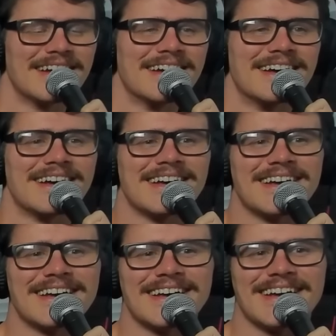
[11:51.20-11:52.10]

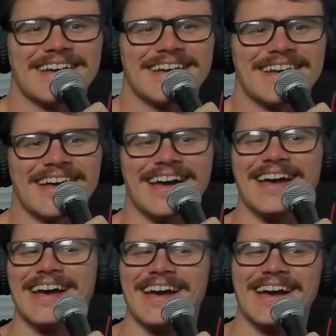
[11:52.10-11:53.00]

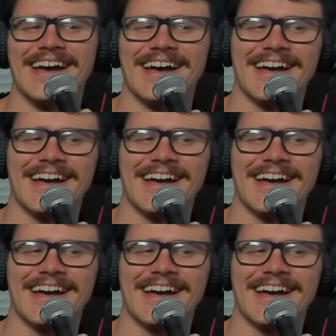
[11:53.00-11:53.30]
This person isn't speaking.